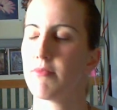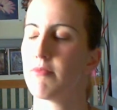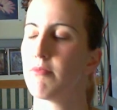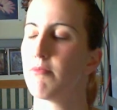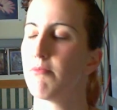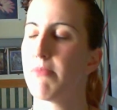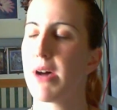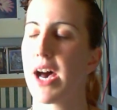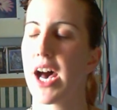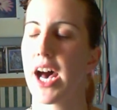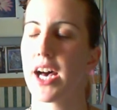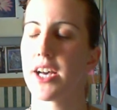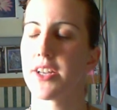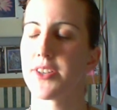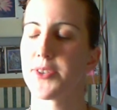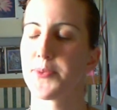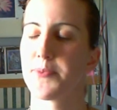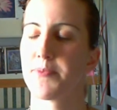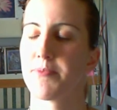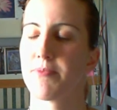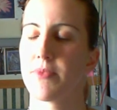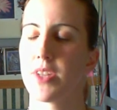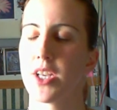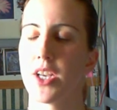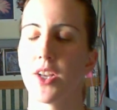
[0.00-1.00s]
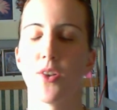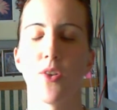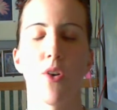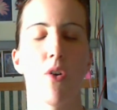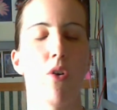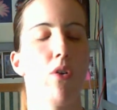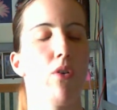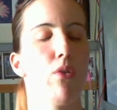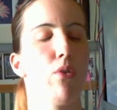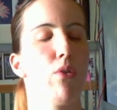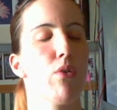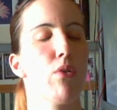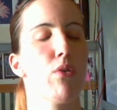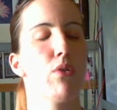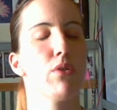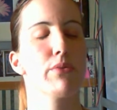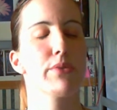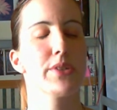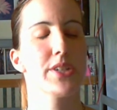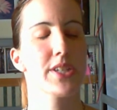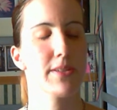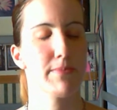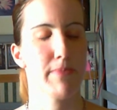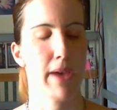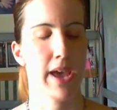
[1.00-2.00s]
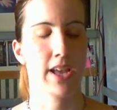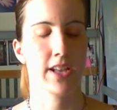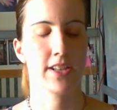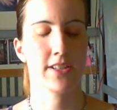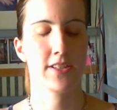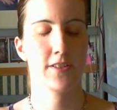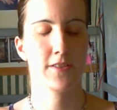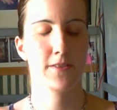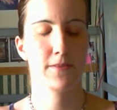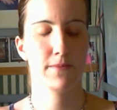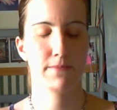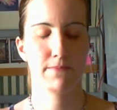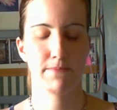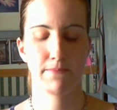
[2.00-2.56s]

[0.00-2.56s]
Bad in all respects.